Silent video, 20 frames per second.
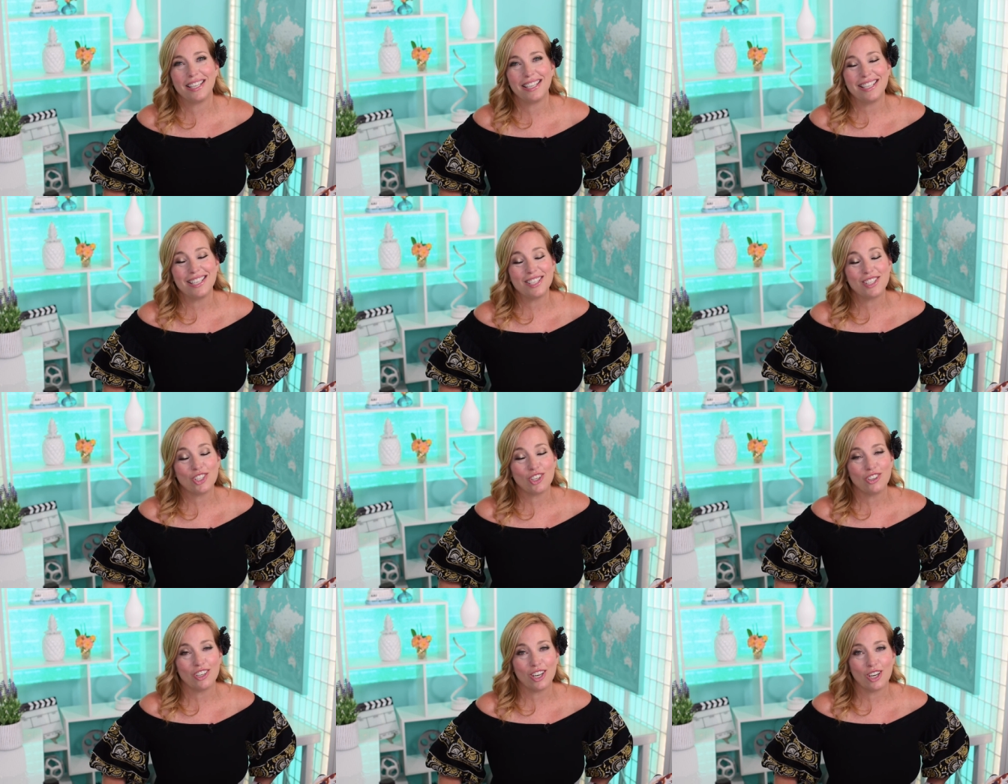
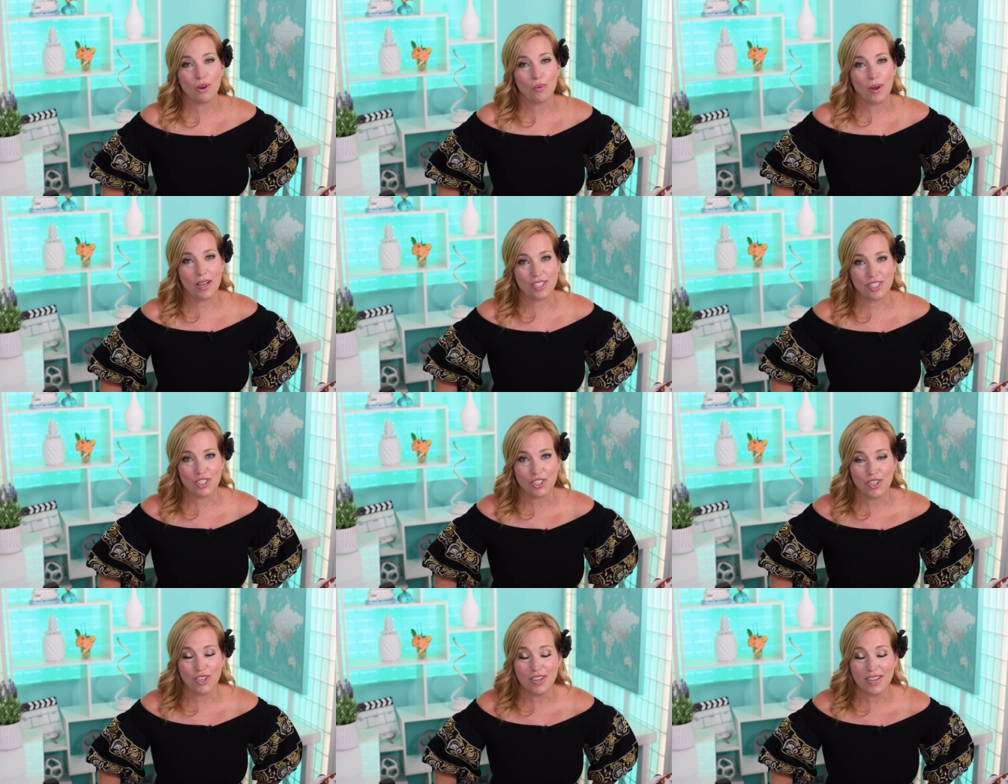Eastern and a
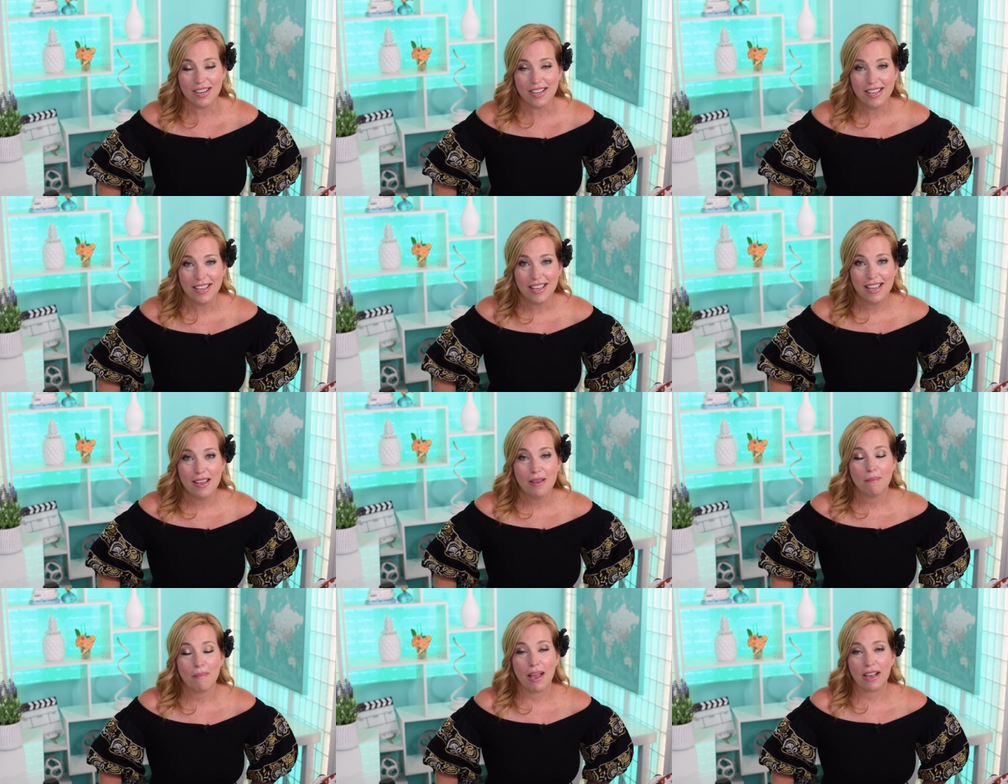Western
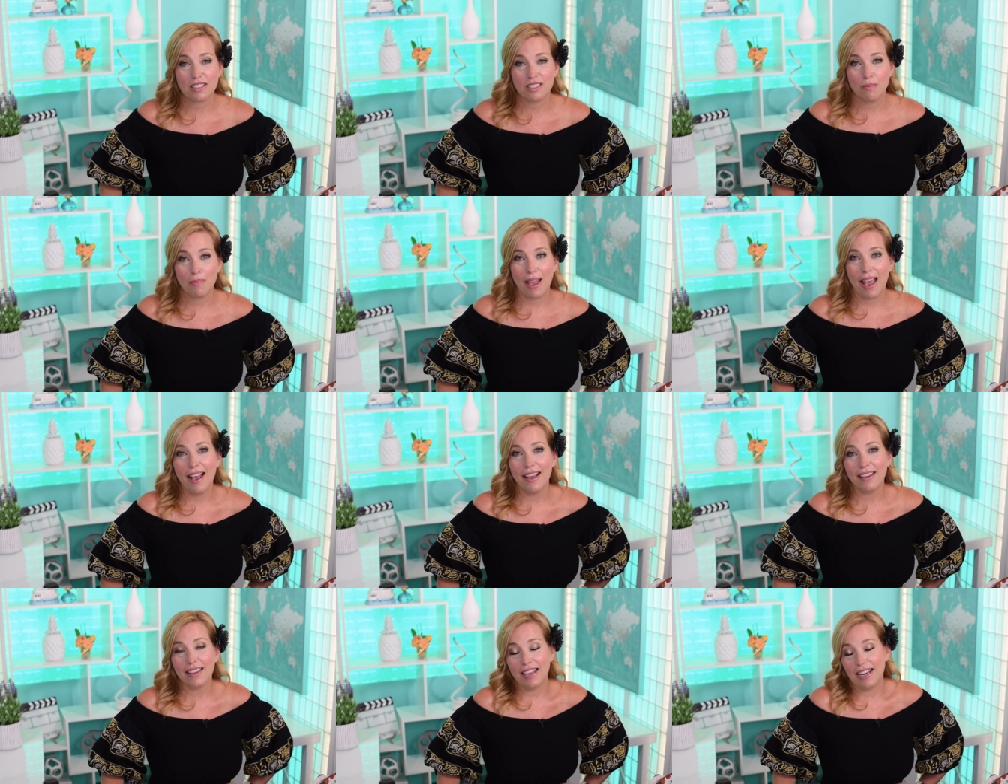
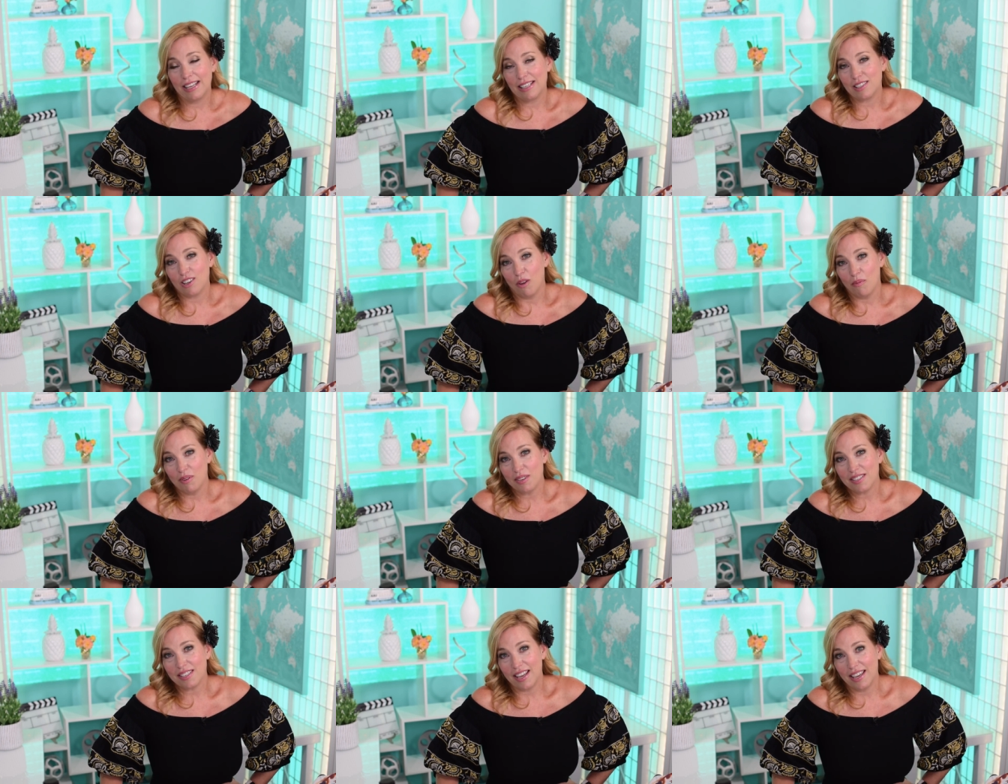back-to-back -back, and it's
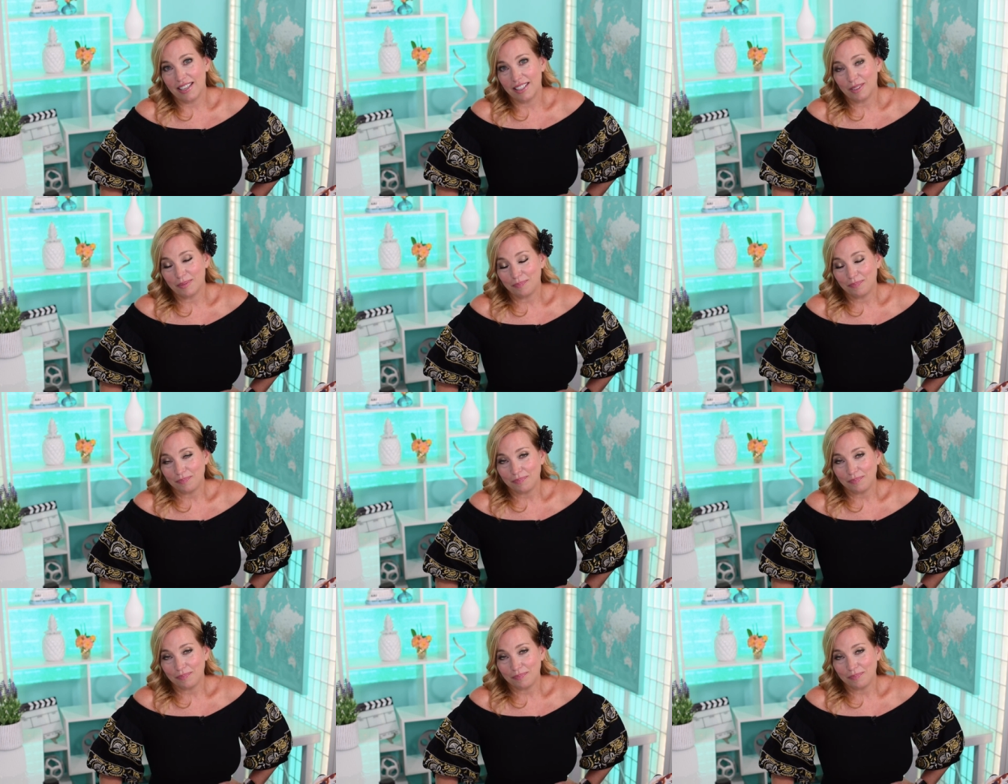almost like